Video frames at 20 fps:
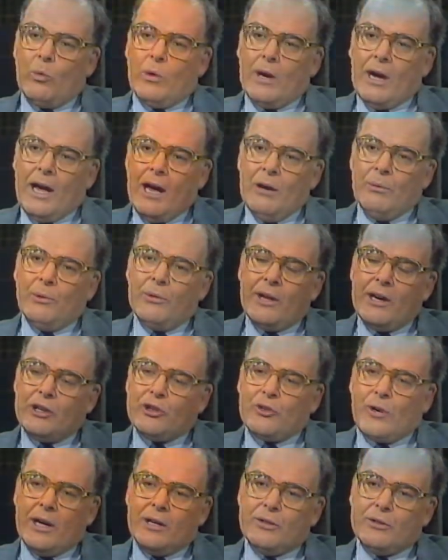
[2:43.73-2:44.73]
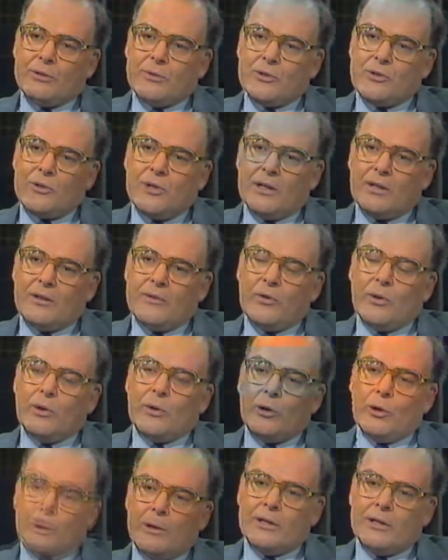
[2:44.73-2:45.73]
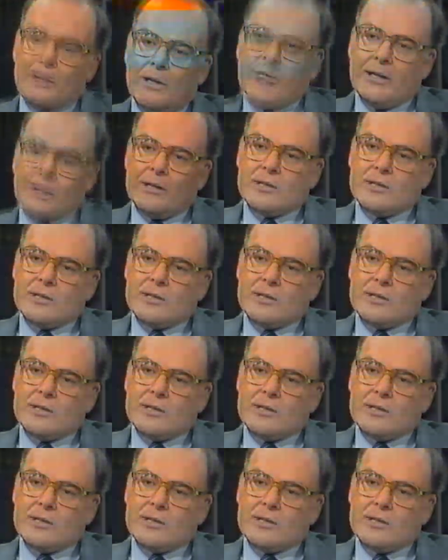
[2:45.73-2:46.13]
How were they attracted to Australia in the very early days?